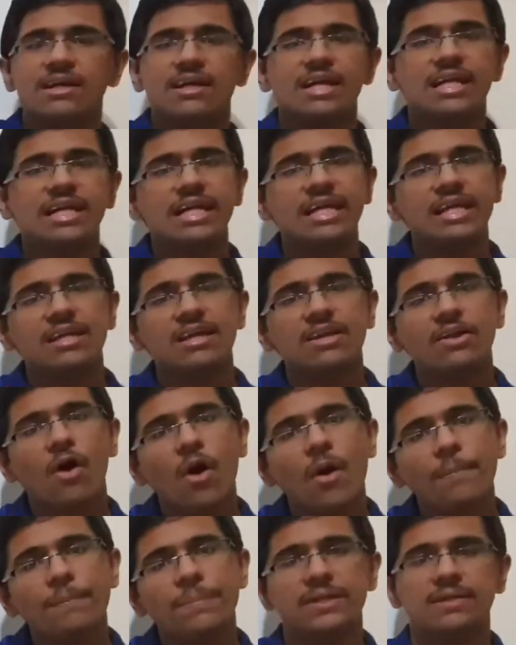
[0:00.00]
container
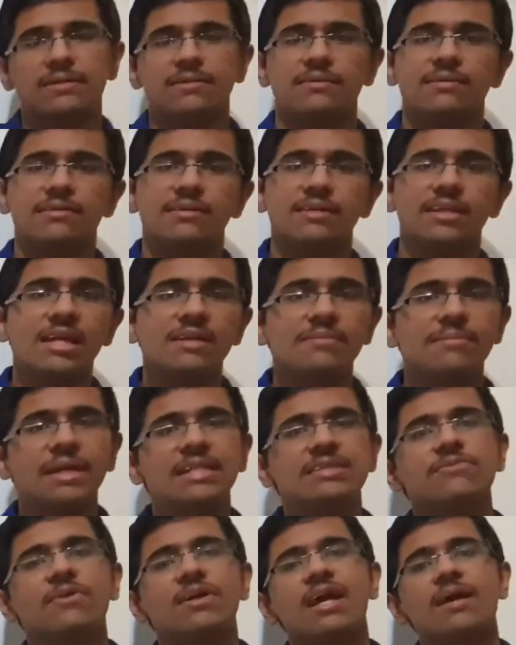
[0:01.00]
open. That
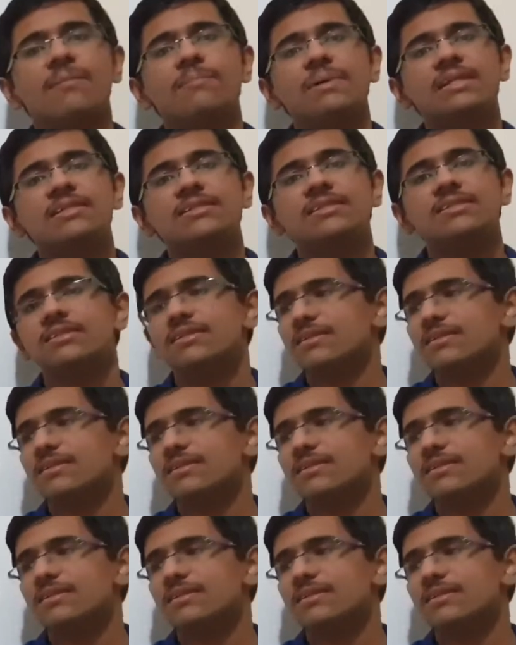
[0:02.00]
means what happens?